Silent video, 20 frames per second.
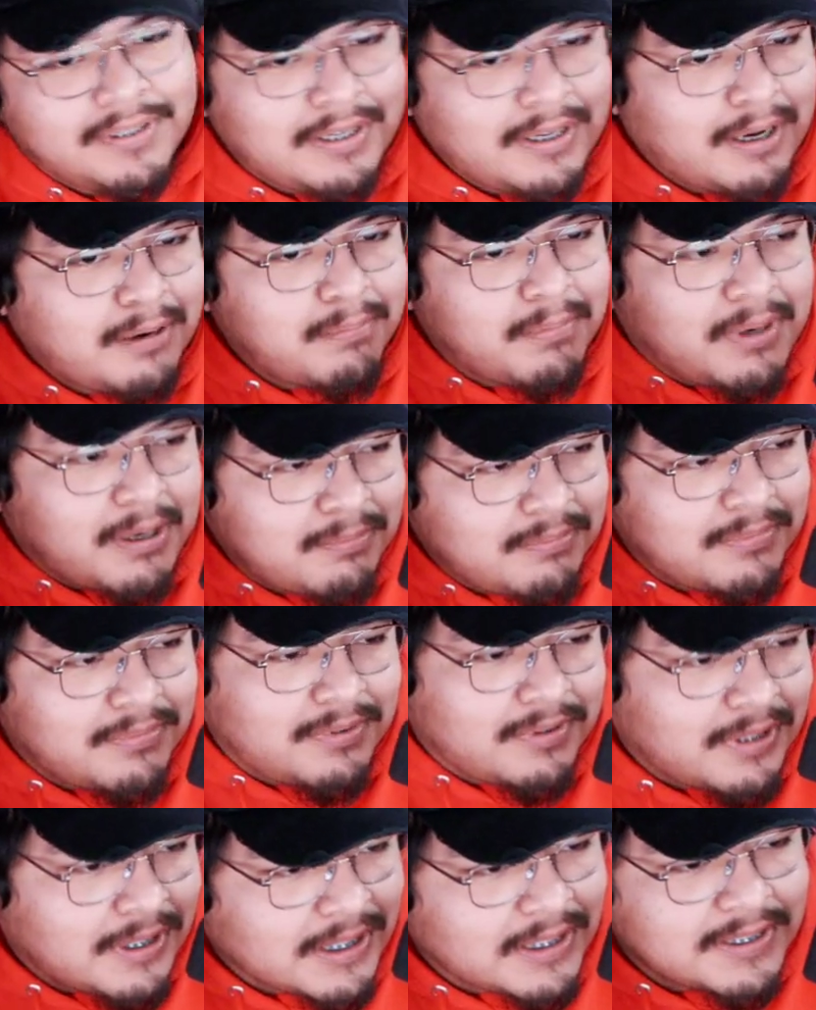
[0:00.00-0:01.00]
I'm, I'm
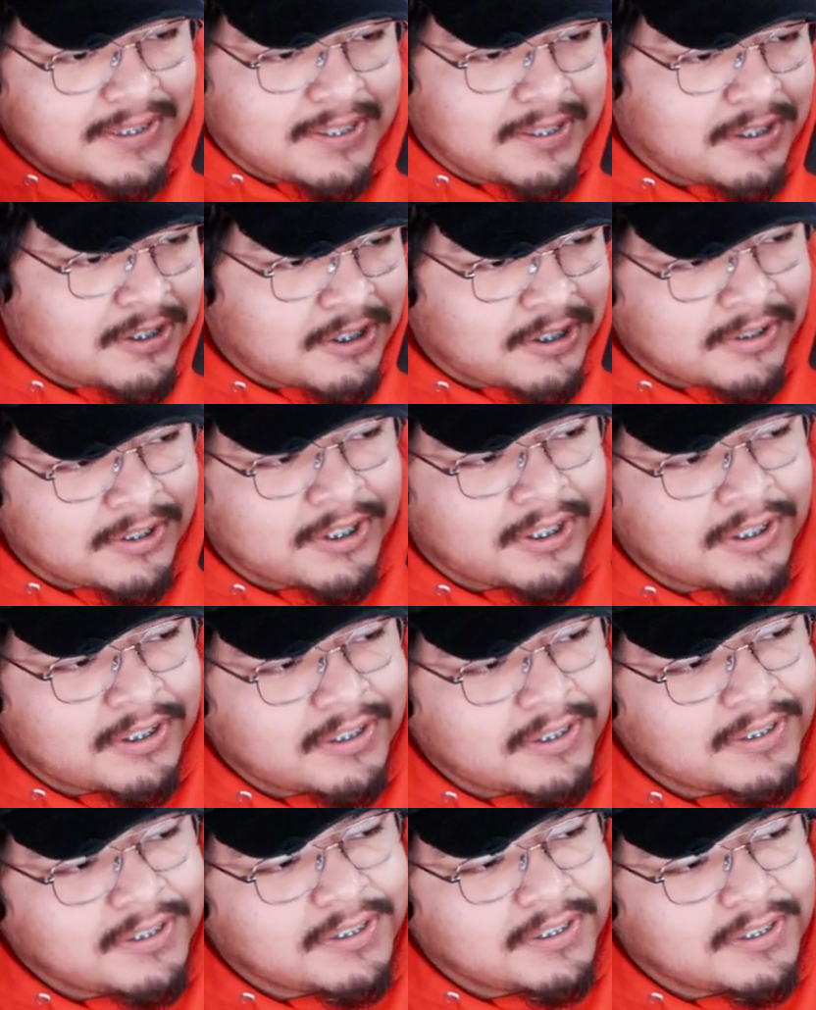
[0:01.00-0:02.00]
like I said earlier,
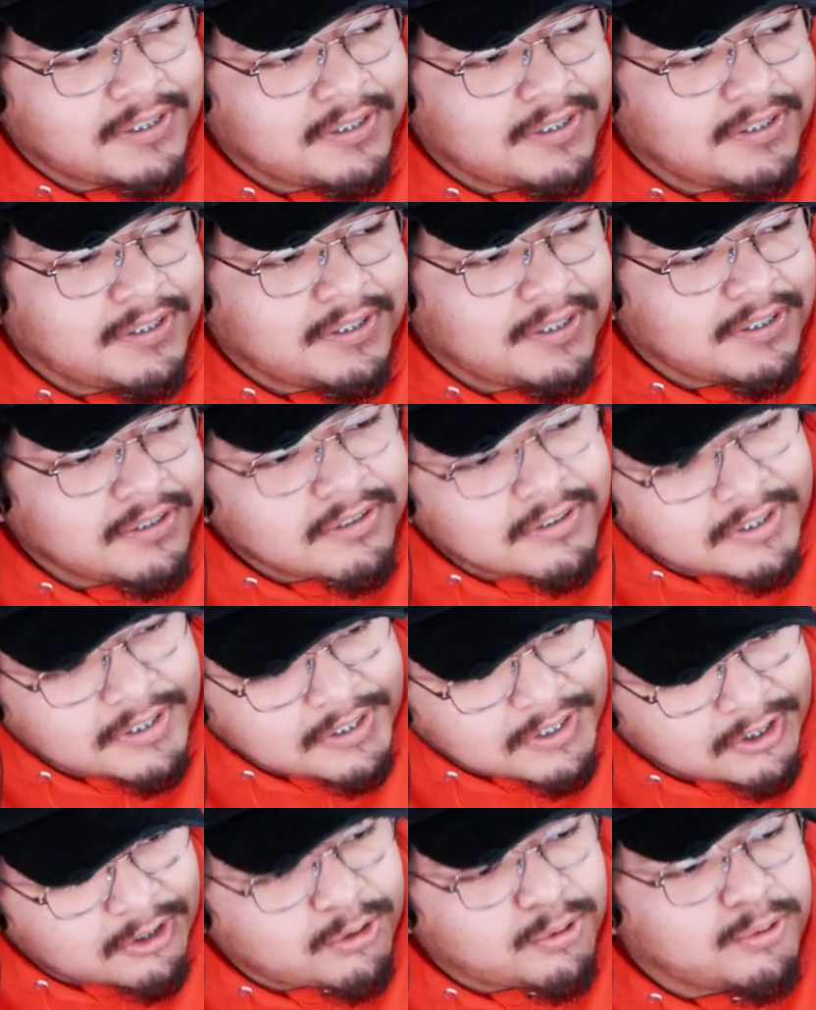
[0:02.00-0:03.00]
it's, it's
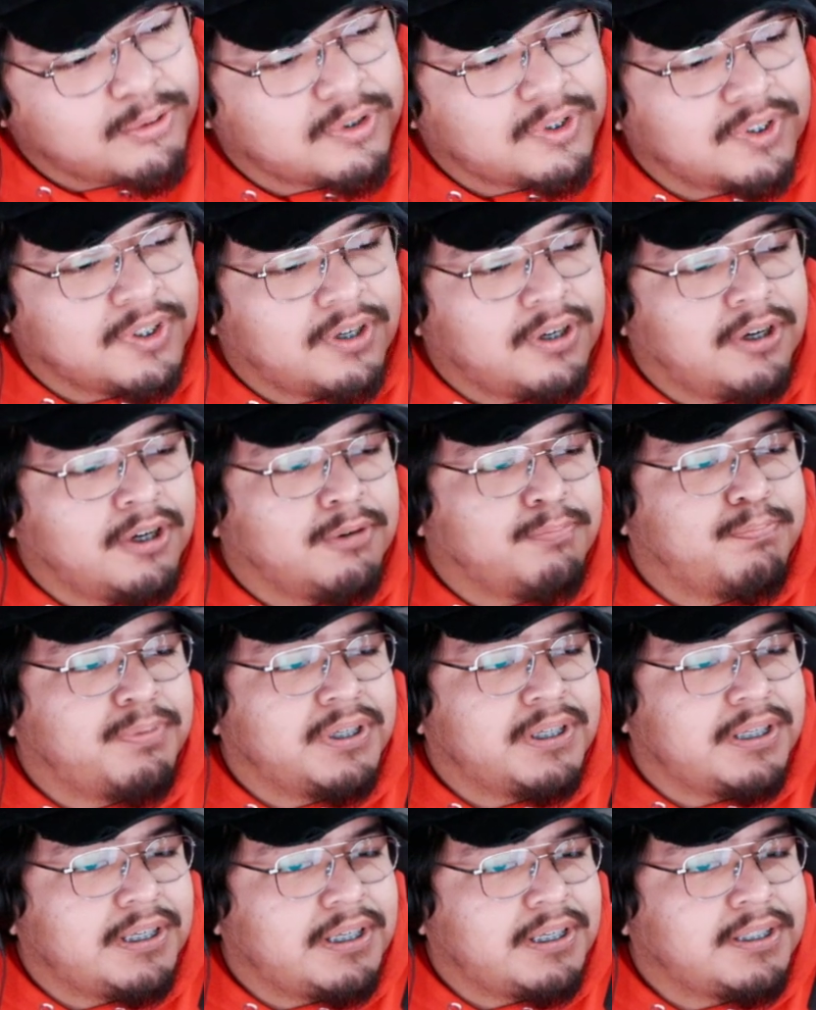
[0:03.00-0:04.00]
it's a cool song,
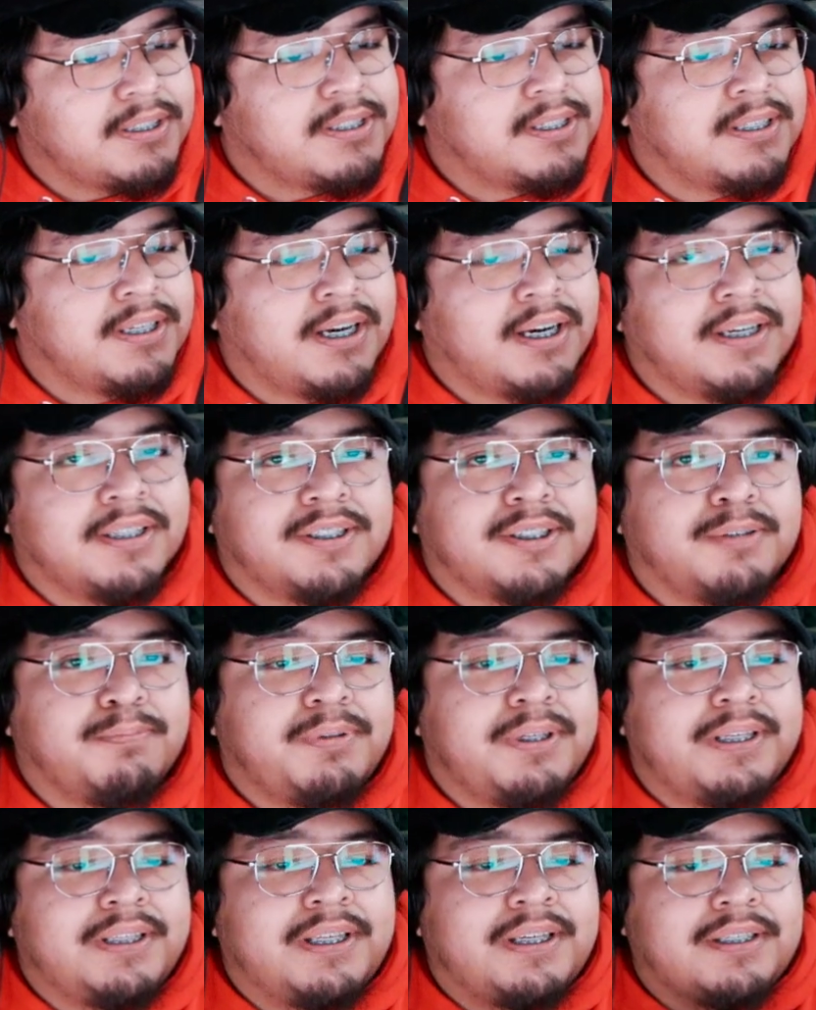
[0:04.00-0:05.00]
but it's not
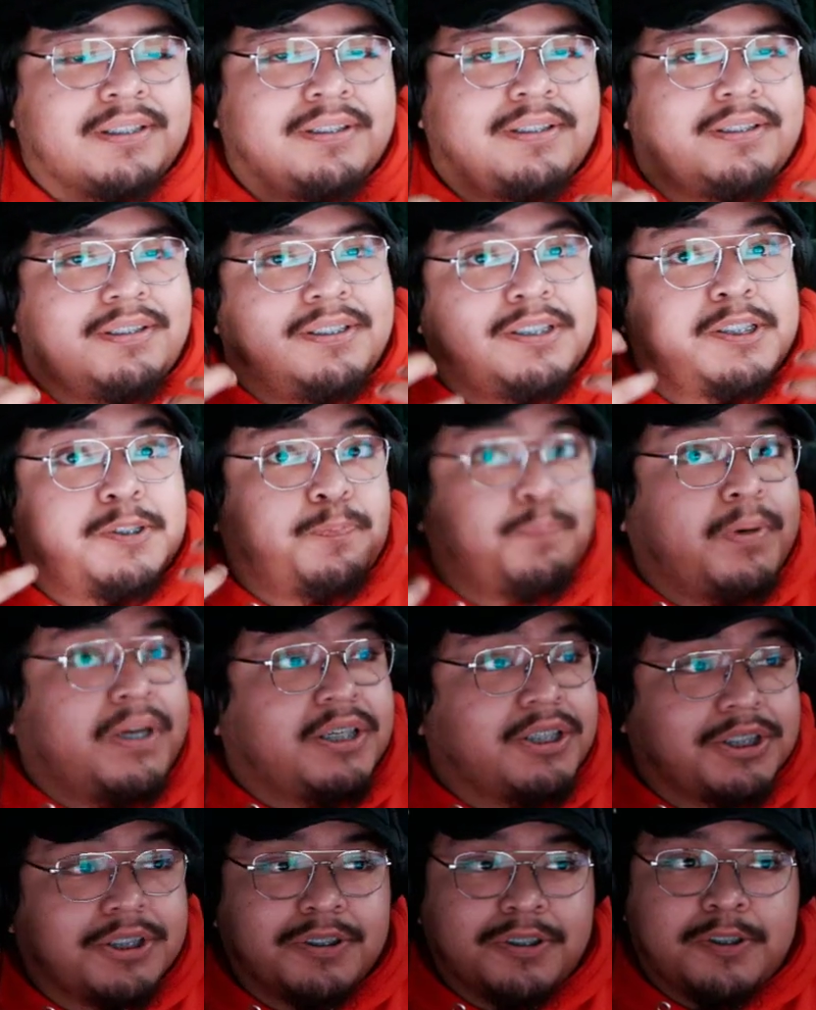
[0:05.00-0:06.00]
something like
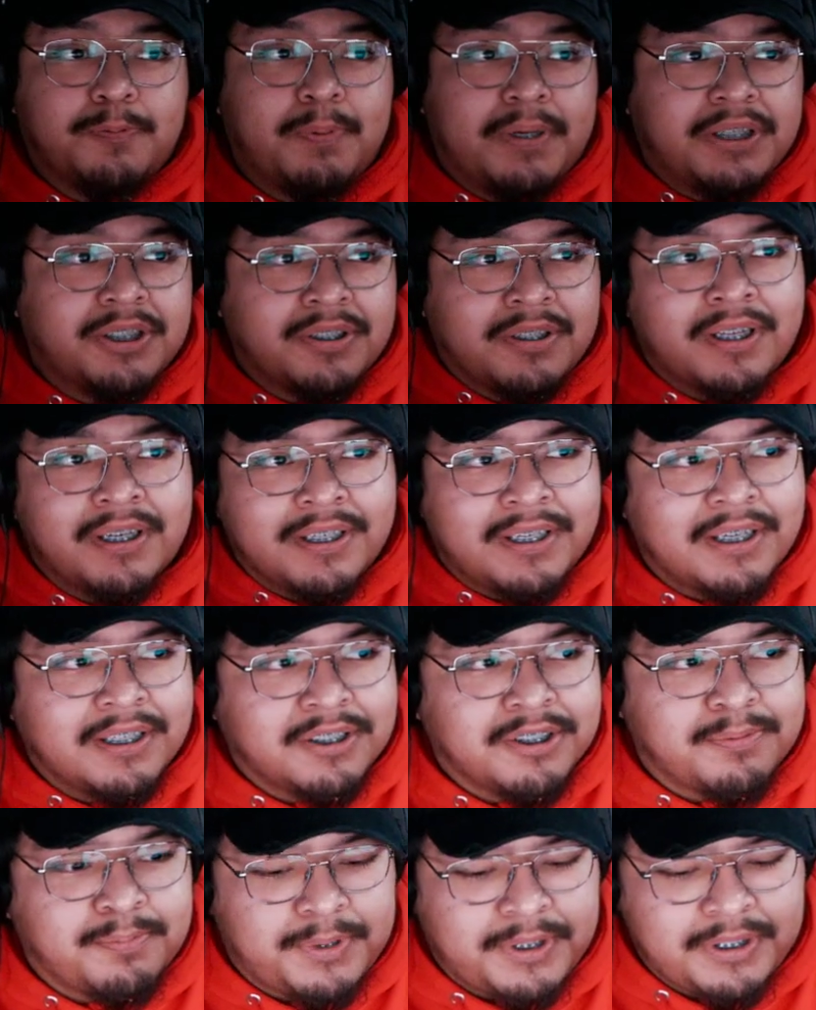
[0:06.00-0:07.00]
special, special like
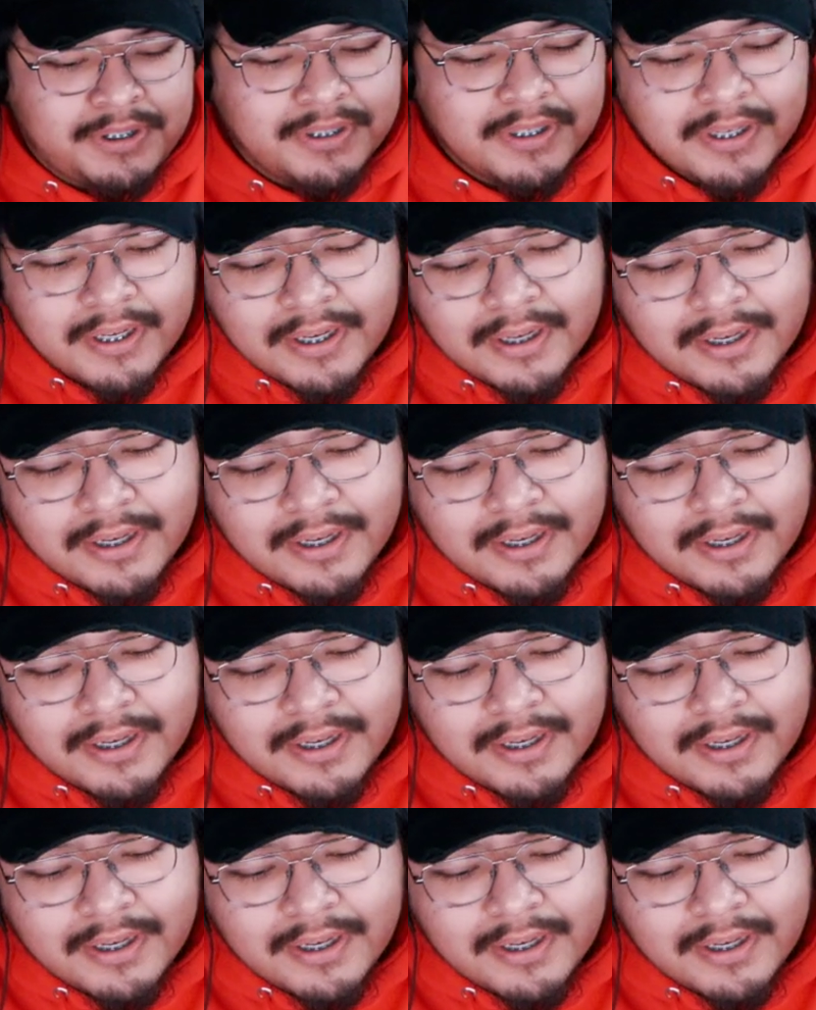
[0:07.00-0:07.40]
that to me.